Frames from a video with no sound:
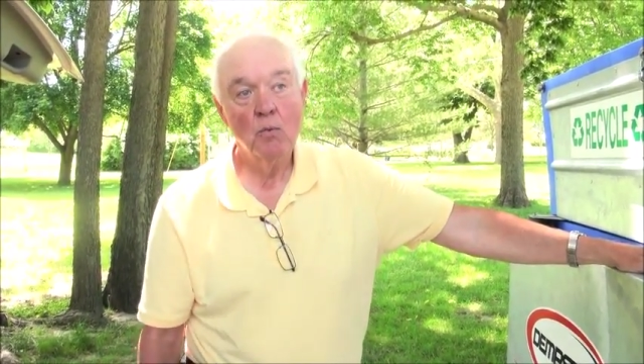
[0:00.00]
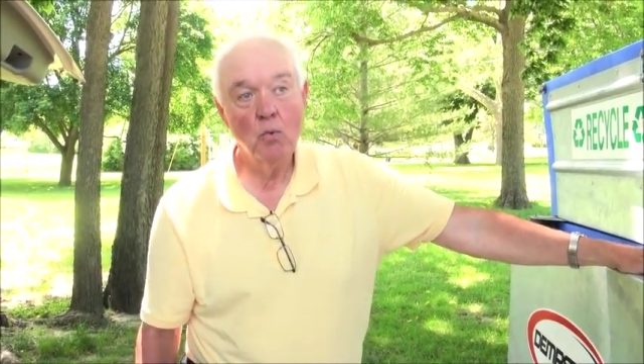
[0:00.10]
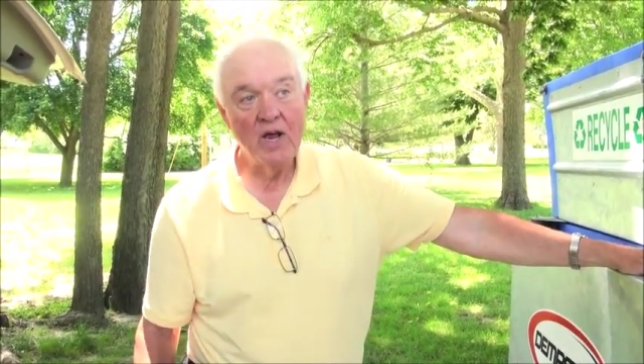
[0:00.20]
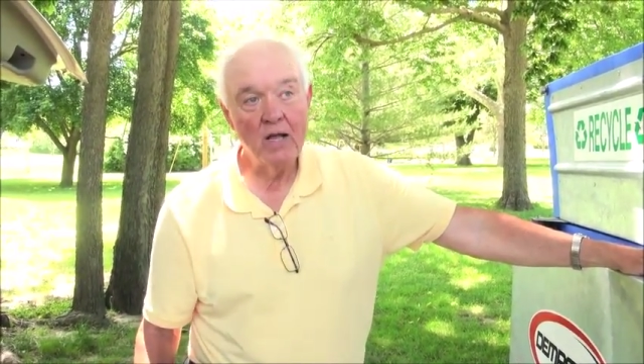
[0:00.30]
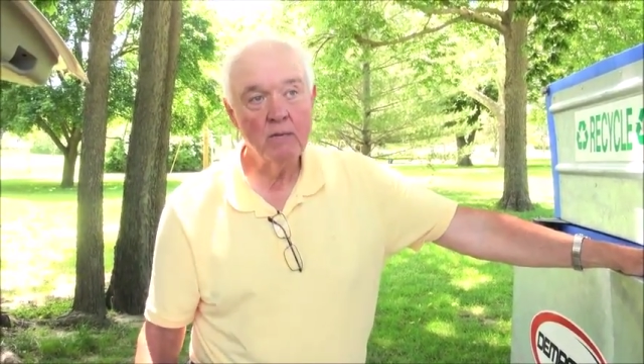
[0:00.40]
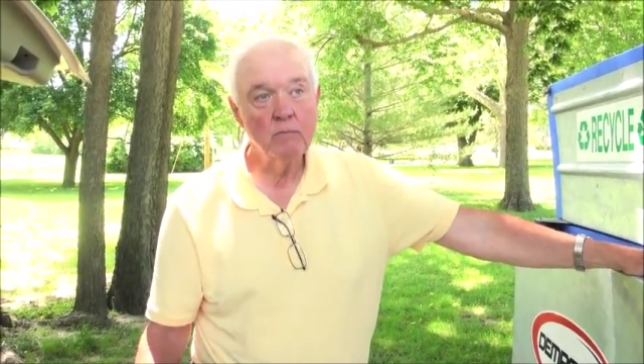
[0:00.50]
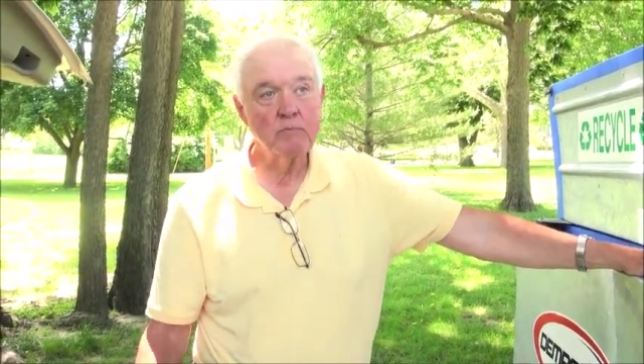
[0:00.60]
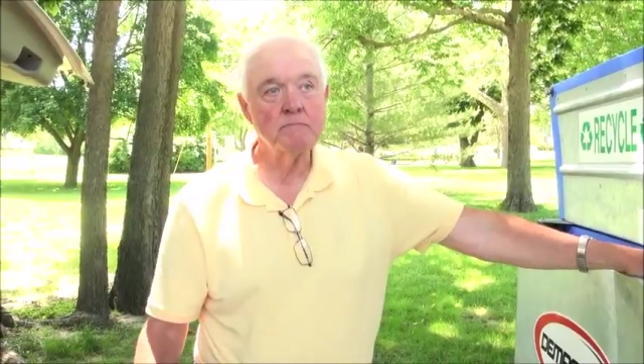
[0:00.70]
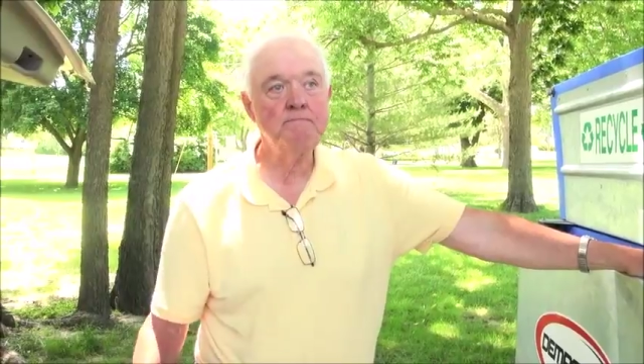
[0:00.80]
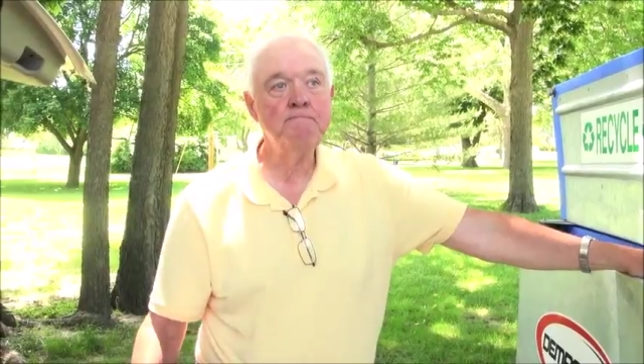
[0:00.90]
Well,
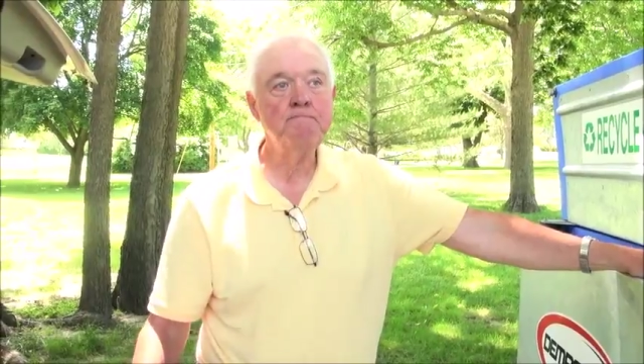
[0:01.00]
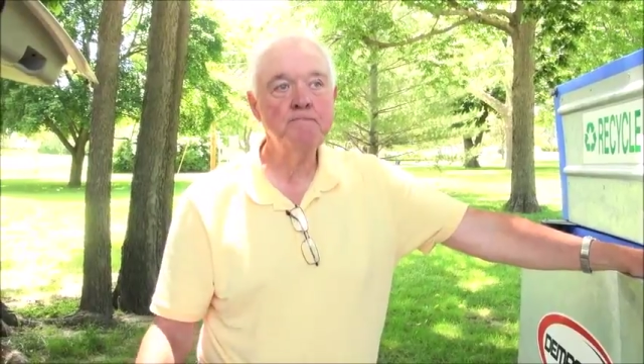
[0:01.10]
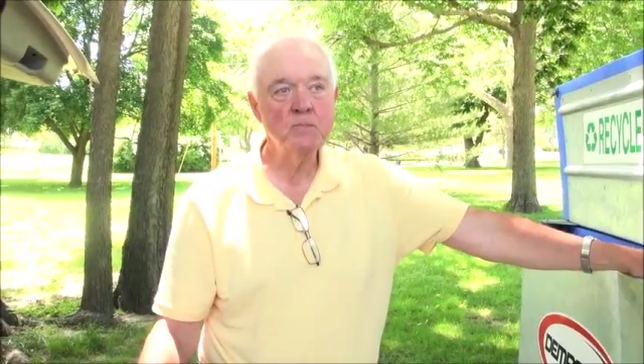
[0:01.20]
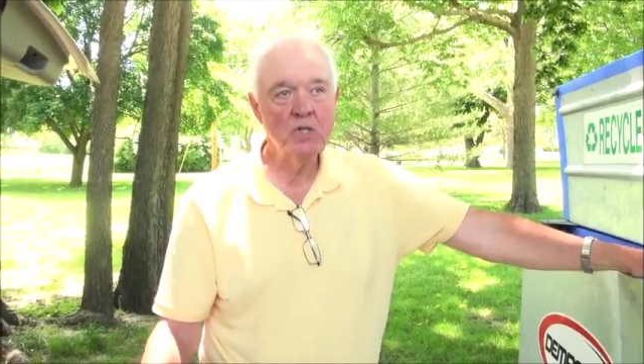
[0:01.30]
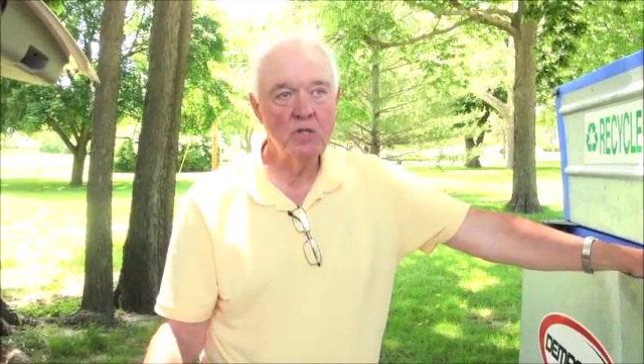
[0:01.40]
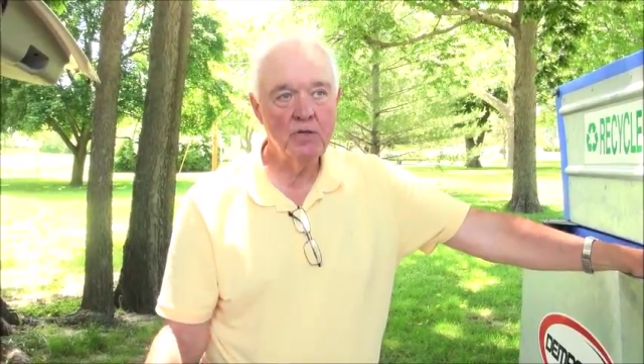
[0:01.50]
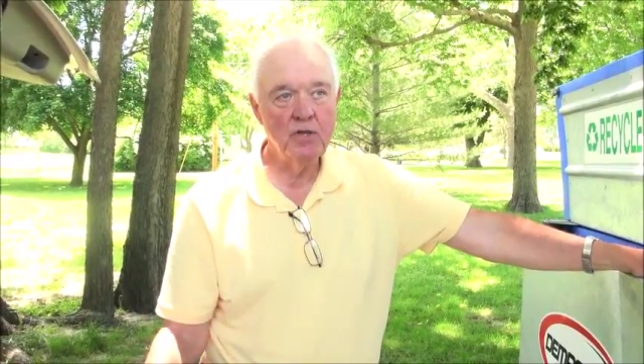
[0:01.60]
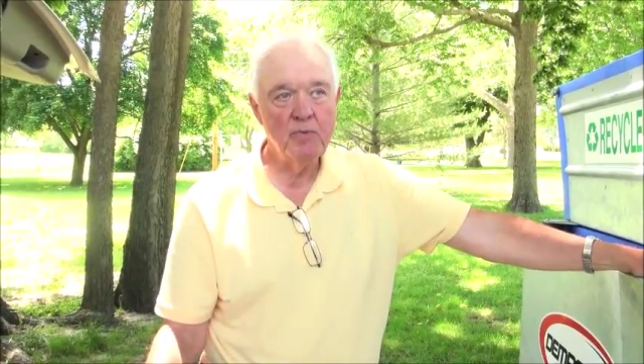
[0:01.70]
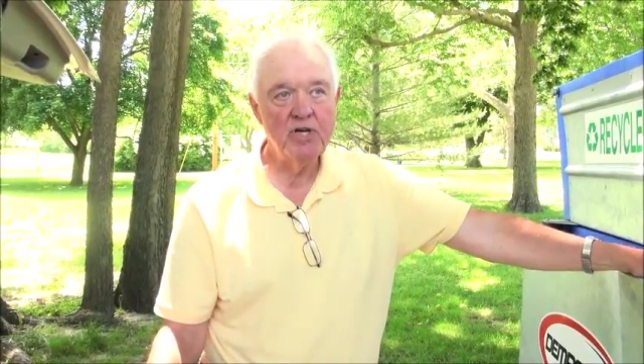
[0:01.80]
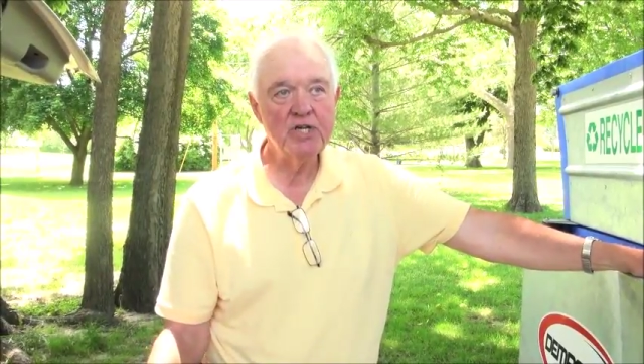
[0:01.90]
the
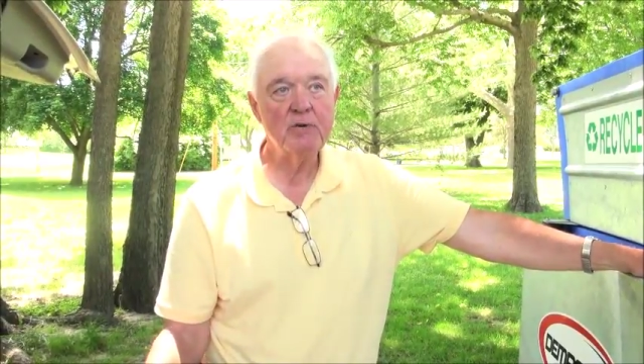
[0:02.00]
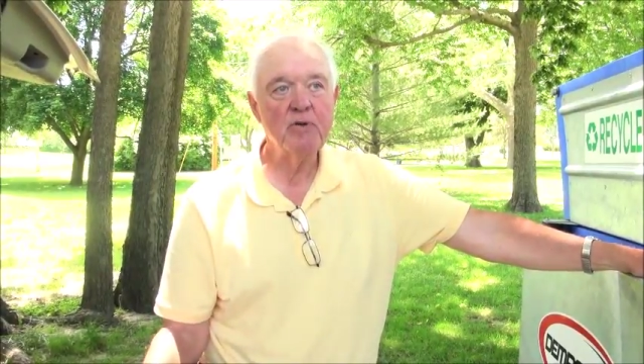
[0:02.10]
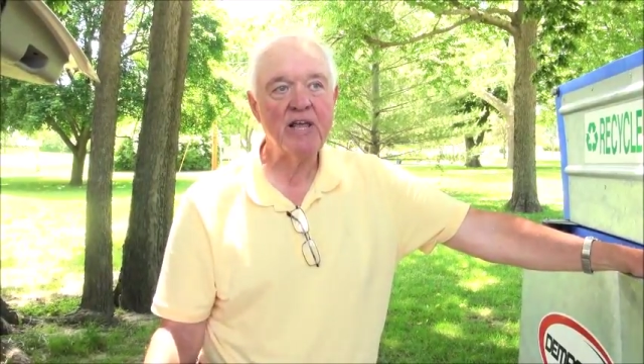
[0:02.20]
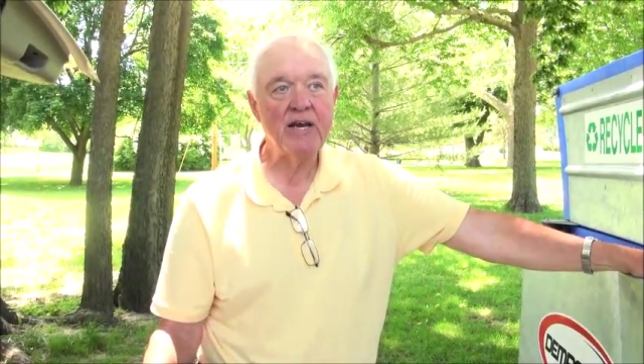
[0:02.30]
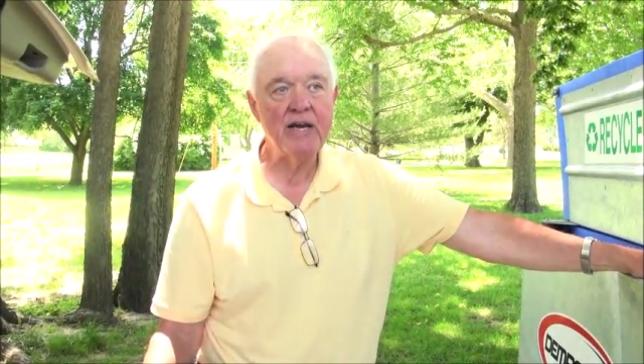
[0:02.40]
munition plant